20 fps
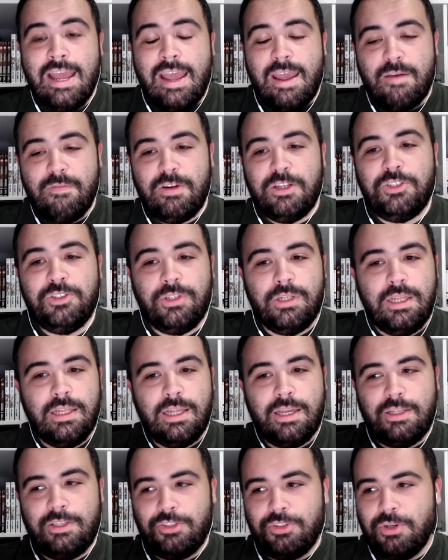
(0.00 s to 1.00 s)
Eventually,
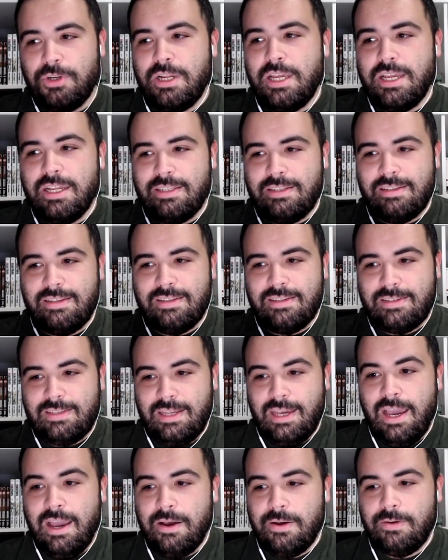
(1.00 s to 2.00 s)
they journey into this
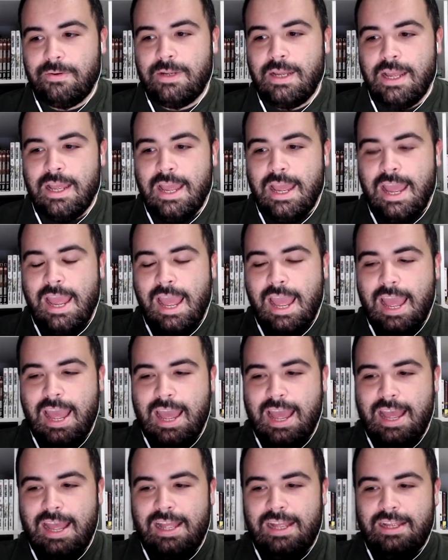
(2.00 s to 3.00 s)
town,
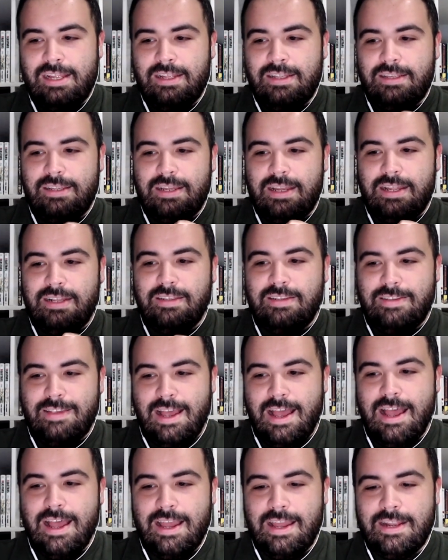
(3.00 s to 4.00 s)
and
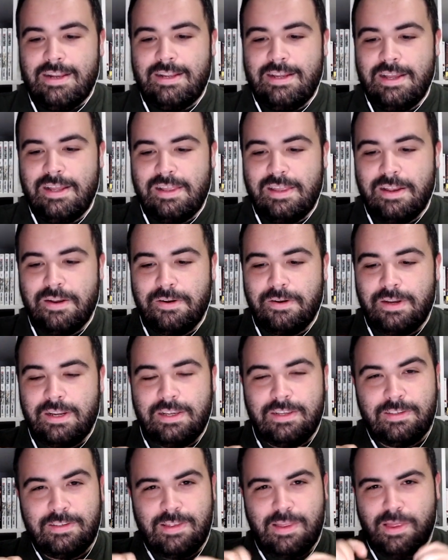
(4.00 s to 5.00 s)
inside there
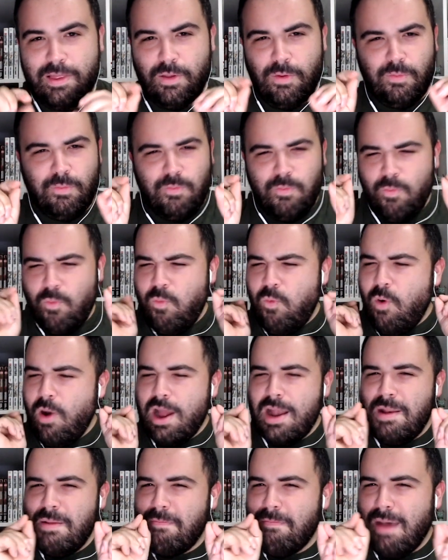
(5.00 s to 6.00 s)
is the
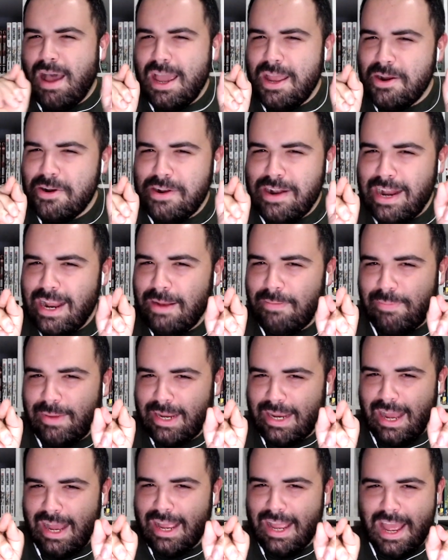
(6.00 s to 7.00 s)
one minor
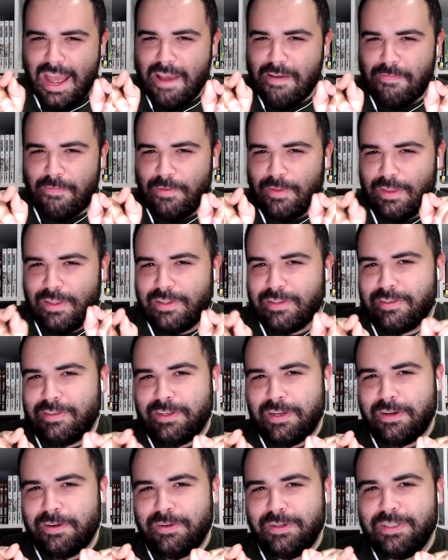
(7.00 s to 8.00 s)
nitpick I have with this
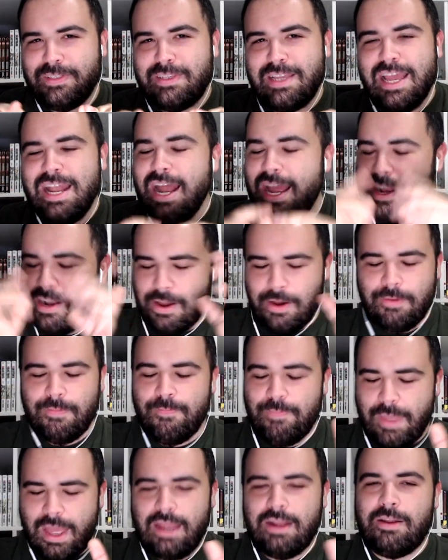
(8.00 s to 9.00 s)
series. And I know,
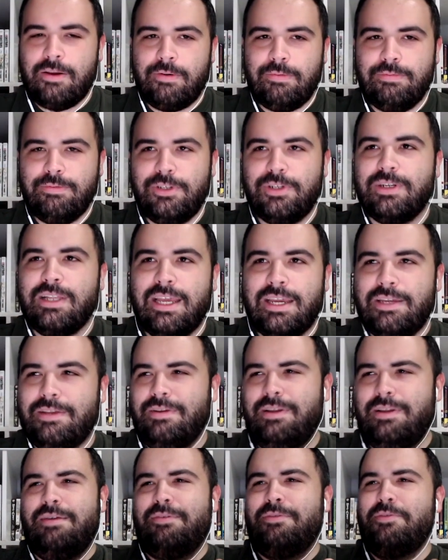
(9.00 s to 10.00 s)
I know, you're
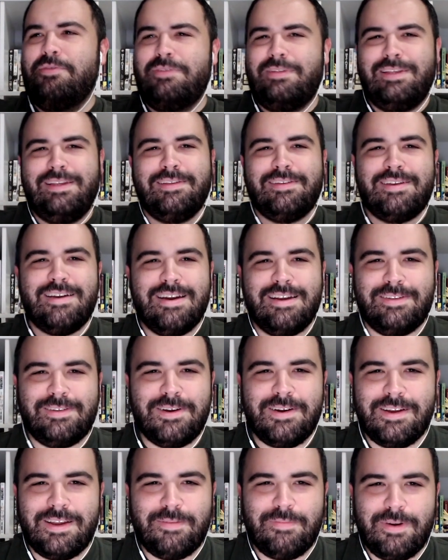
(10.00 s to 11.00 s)
like, who's this guy
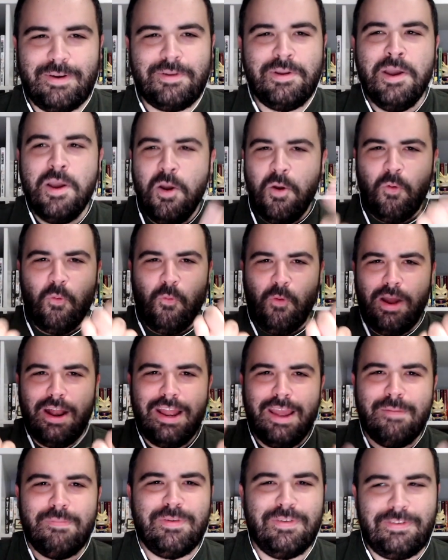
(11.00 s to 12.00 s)
talking about one
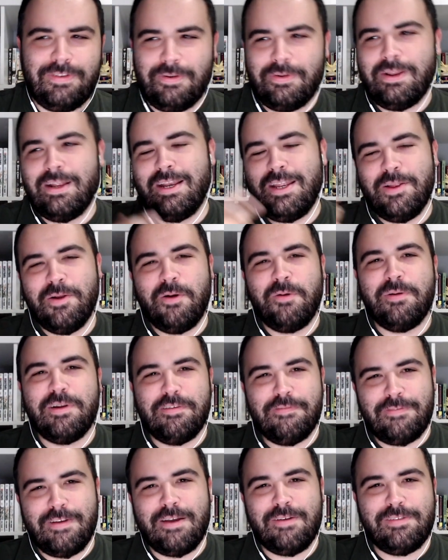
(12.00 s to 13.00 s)
episode and he already
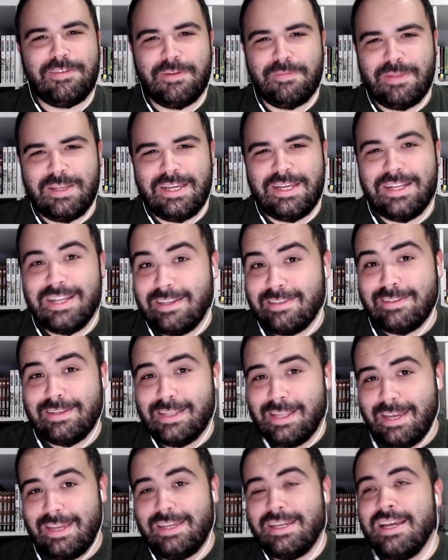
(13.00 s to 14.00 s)
found something he doesn't
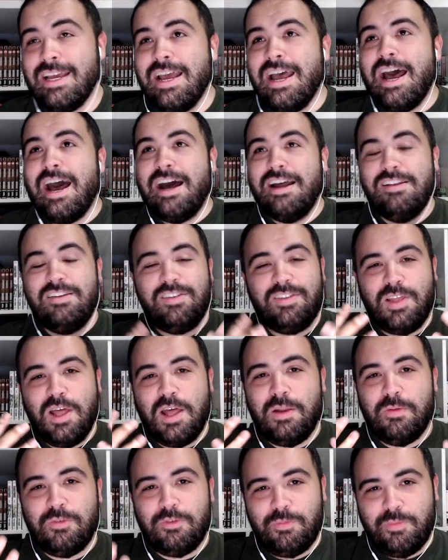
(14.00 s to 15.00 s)
like? I just
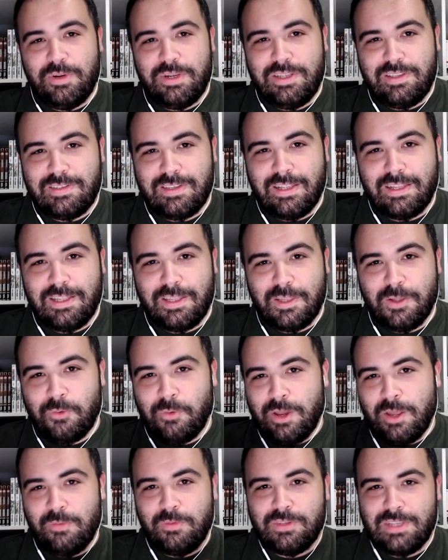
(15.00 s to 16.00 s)
thought it was pretty silly the
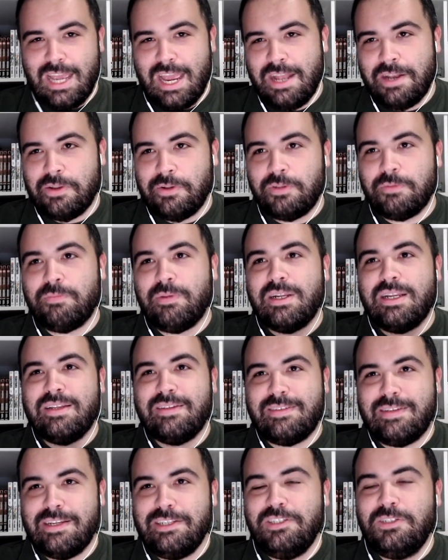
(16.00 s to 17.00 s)
way it was handled. But
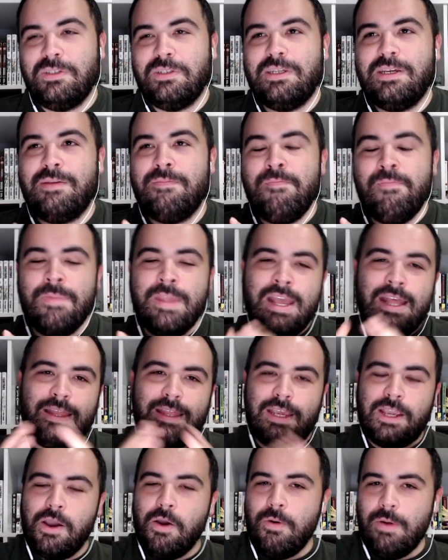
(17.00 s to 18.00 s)
essentially,
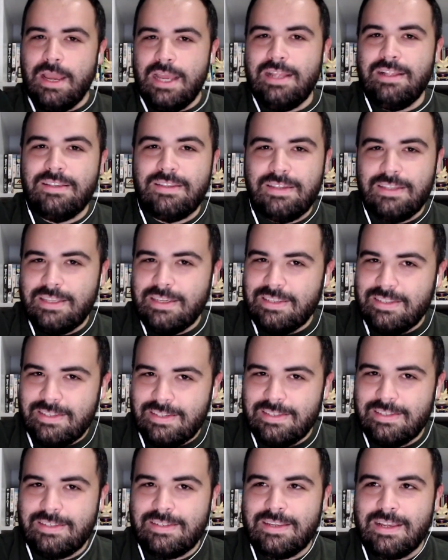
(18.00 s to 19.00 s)
they go into
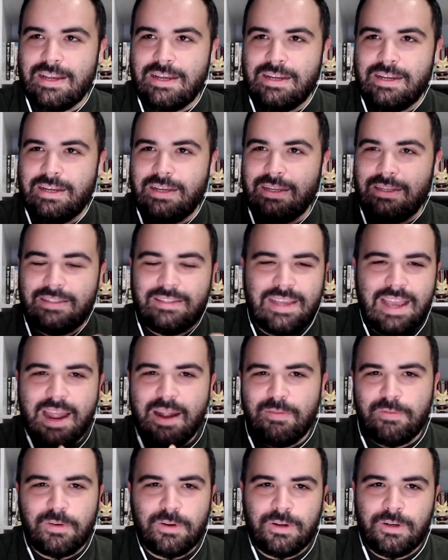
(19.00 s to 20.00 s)
this uh,
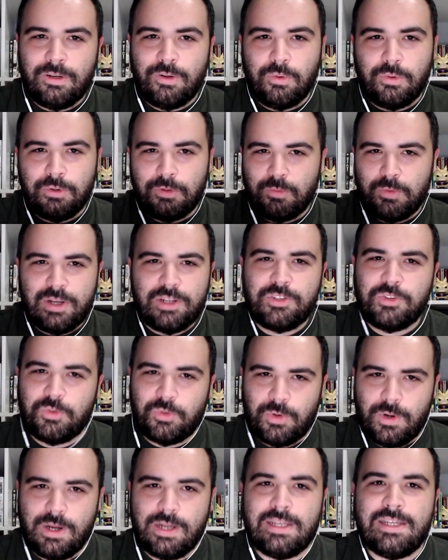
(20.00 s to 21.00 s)
tavern or
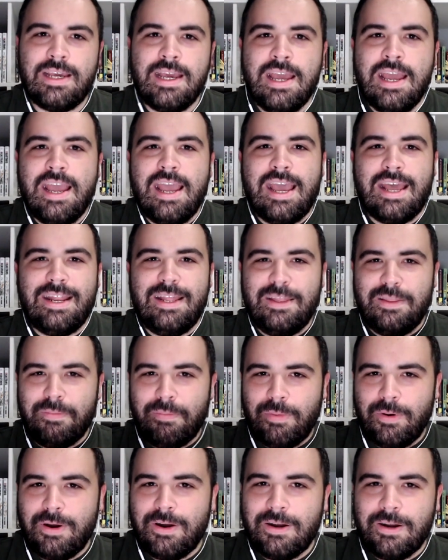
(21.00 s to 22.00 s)
restaurant, and in the
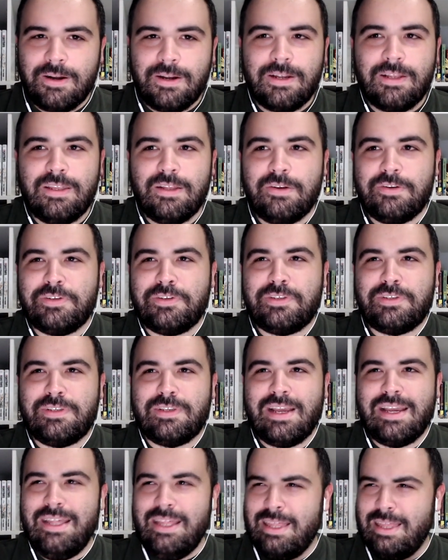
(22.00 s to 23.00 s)
bar, there's,
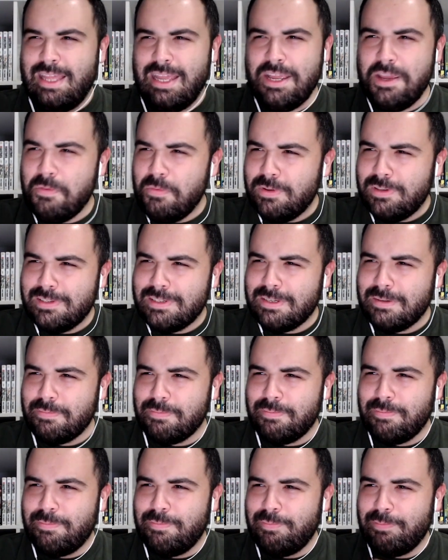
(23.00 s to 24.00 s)
I think it was a
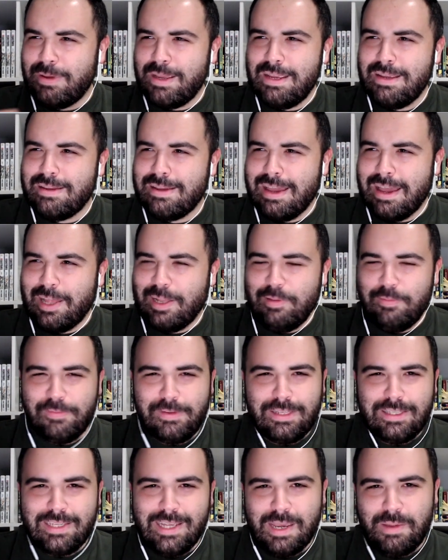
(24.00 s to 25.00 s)
pink
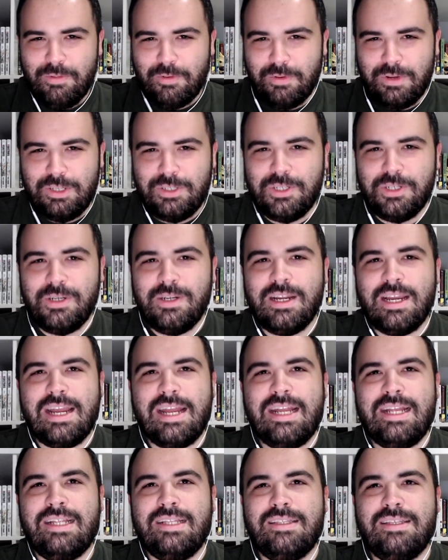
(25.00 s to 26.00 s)
elephant type creature,
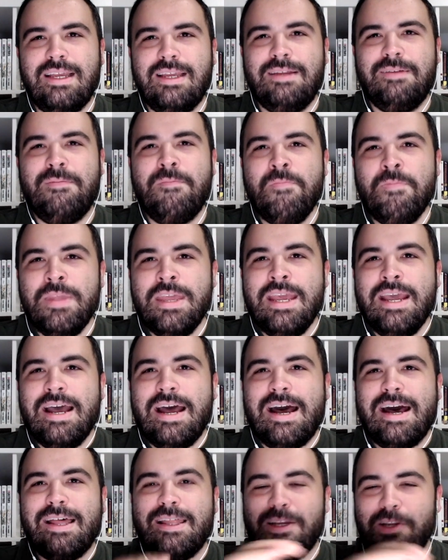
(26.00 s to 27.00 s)
and
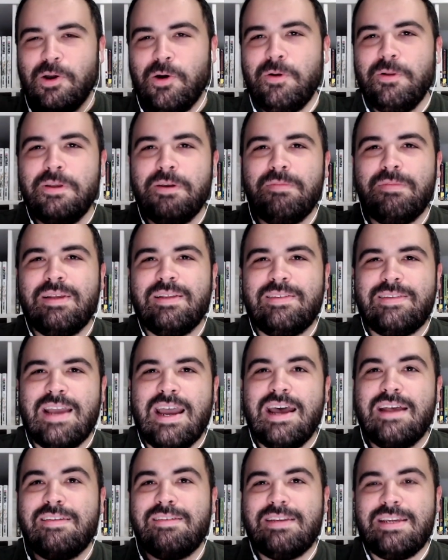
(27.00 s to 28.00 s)
uh, the golem is
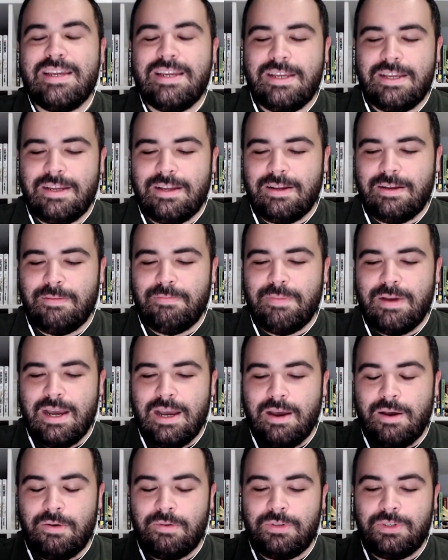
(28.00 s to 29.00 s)
asking
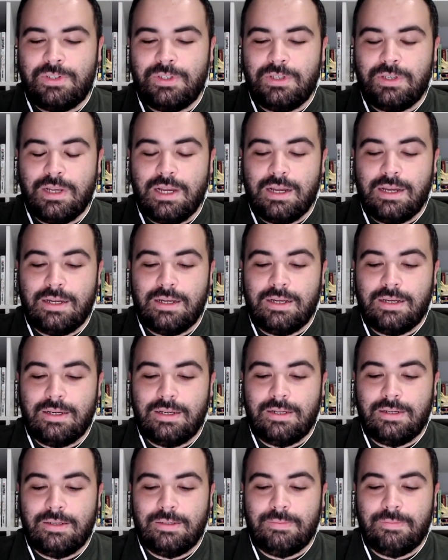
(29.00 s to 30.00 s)
about
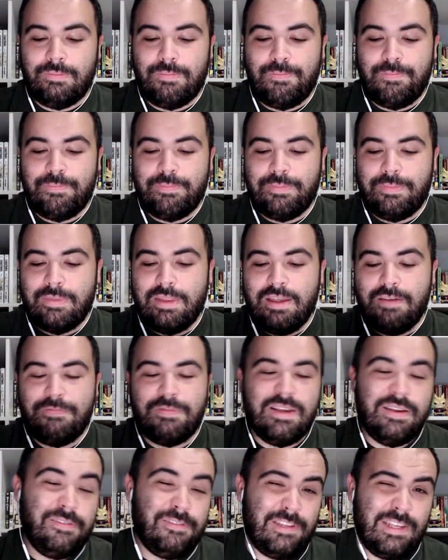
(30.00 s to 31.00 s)
uh, if
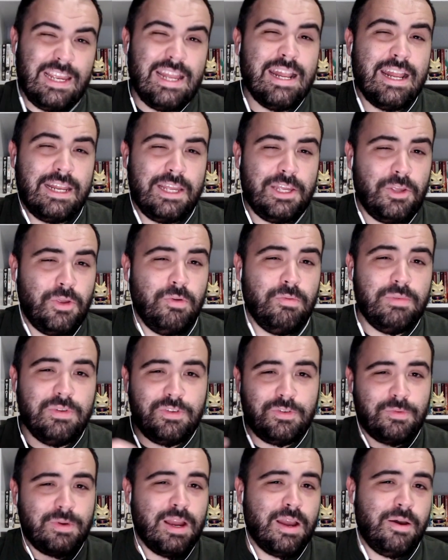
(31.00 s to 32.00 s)
they've seen any humans
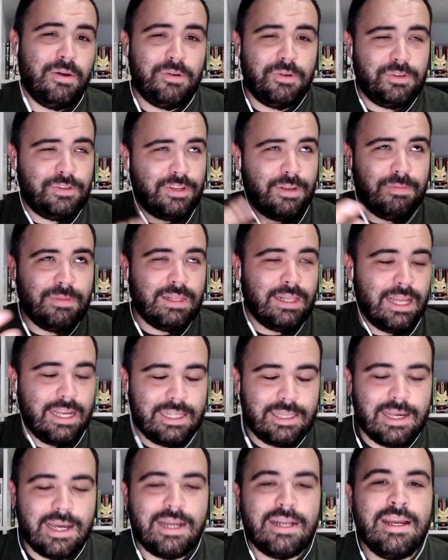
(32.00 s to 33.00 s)
around or something
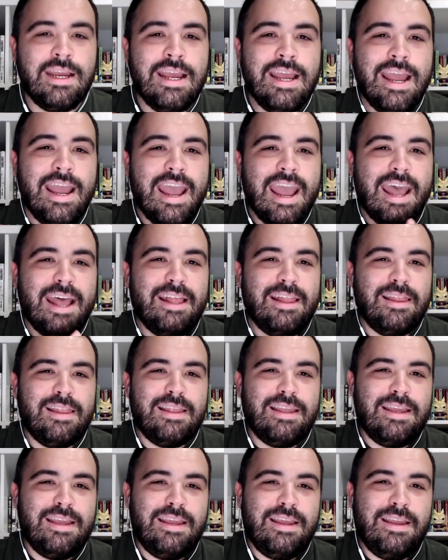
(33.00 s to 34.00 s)
like that. And
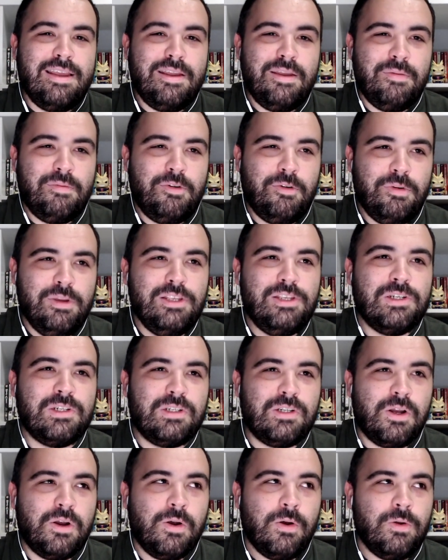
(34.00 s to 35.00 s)
the creature
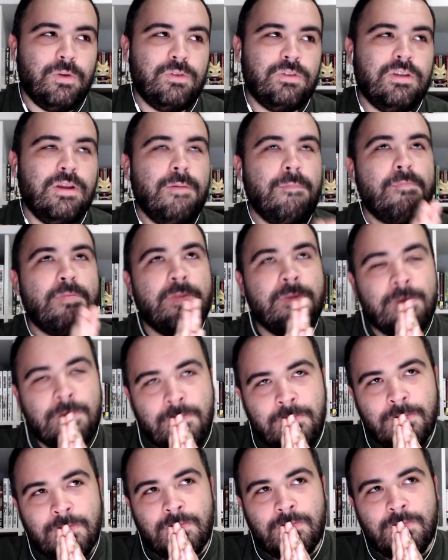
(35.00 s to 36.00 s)
goes,
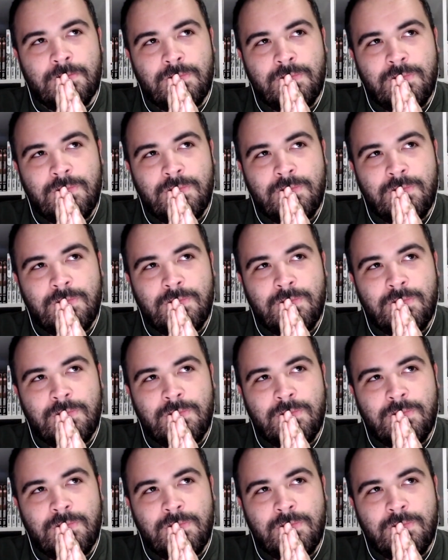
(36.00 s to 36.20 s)
hmm,